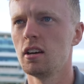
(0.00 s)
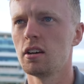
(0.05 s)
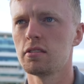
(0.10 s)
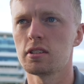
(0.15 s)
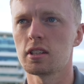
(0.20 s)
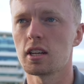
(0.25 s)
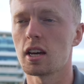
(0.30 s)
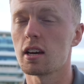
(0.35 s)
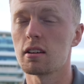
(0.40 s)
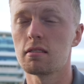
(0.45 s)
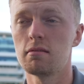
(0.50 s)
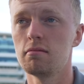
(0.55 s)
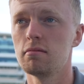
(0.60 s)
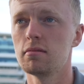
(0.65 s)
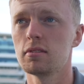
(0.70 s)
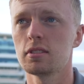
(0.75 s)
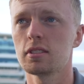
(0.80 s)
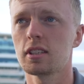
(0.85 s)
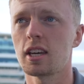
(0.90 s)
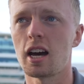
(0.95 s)
So yeah,
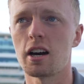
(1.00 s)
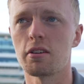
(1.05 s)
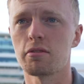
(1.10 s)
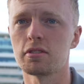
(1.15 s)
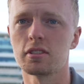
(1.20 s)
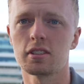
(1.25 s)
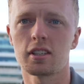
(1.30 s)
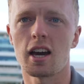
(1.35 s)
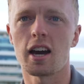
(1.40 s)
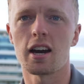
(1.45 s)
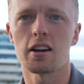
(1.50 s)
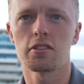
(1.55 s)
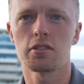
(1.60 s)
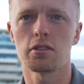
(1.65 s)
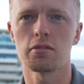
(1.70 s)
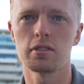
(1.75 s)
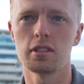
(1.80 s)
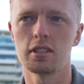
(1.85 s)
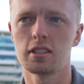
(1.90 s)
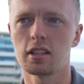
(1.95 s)
Calvin's catch, obviously,